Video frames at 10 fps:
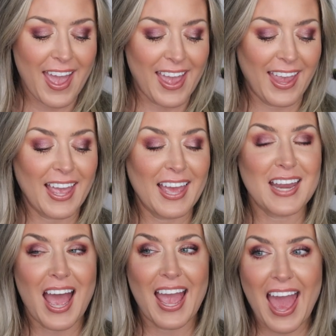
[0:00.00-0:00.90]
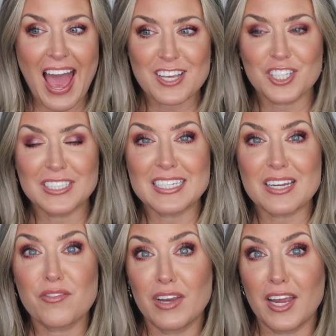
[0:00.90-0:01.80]
And I actually
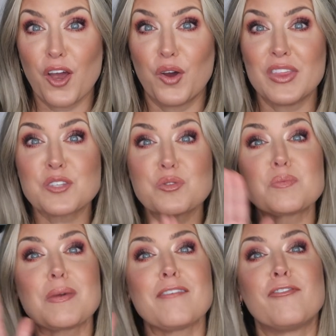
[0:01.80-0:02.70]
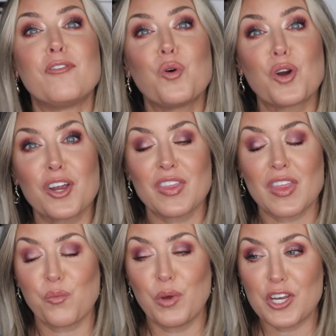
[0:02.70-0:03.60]
did a video, and this was before
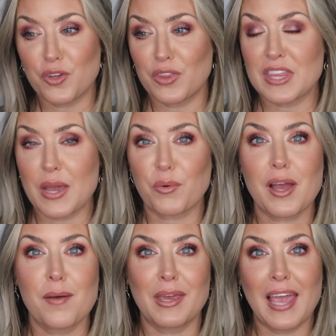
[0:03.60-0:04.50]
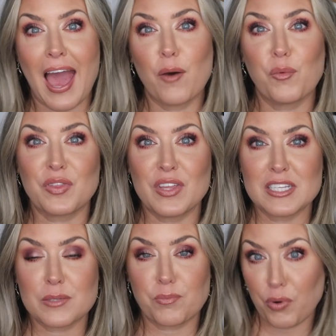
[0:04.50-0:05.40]
we knew that they were coming out with
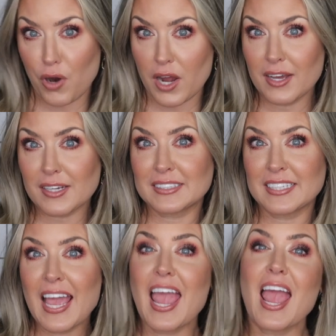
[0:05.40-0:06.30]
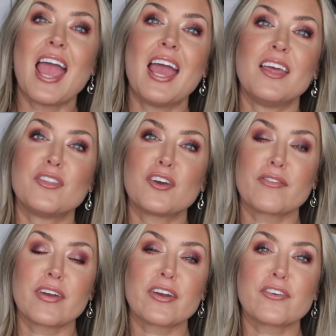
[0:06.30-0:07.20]
these products and
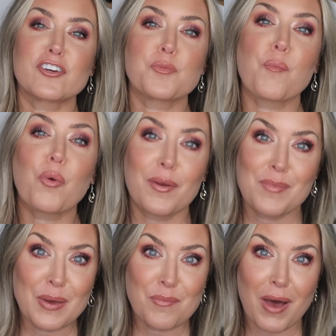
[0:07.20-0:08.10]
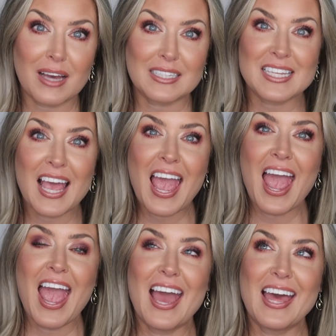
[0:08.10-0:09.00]
their very first premium box,
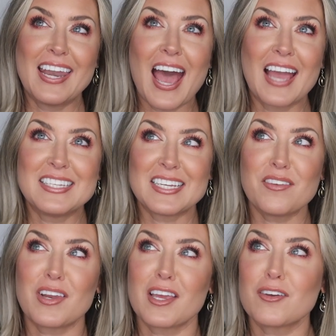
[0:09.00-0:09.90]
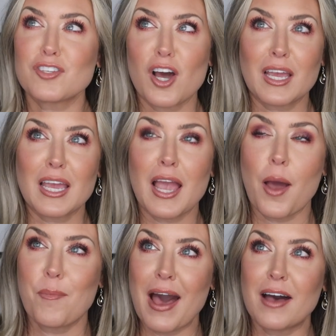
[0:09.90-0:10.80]
and I did a video talking
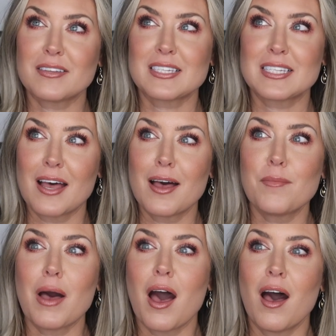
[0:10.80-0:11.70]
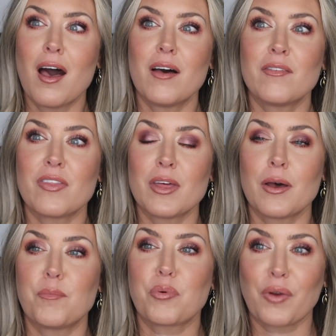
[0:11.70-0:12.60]
about some of
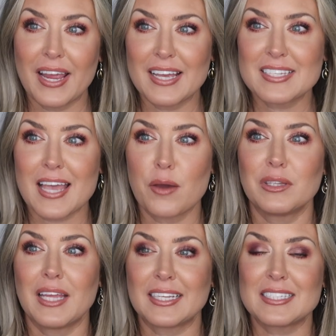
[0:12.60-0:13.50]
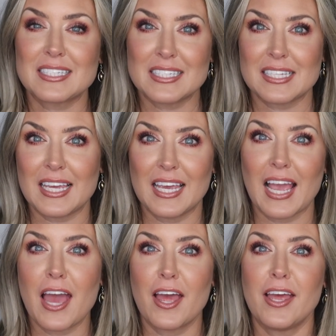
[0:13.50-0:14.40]
the brands I would like to
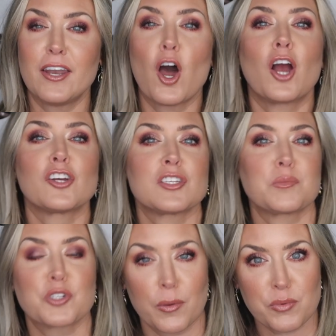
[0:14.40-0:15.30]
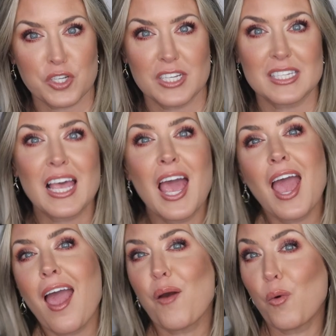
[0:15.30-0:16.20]
see in our subscriptions,
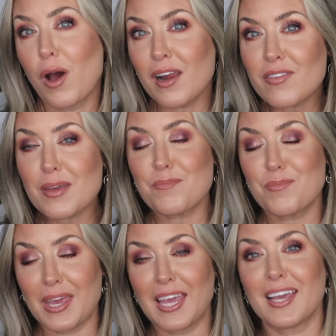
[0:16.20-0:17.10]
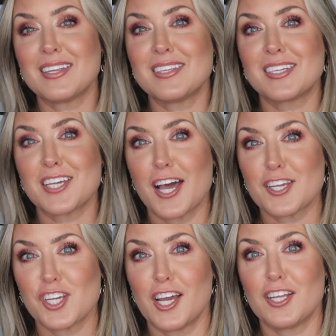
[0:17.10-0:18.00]
one of them being
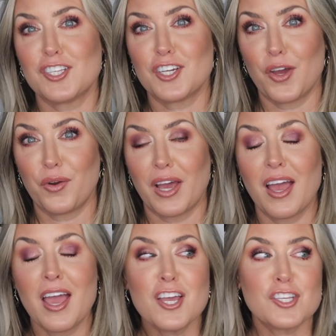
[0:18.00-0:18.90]
Natasha Denona.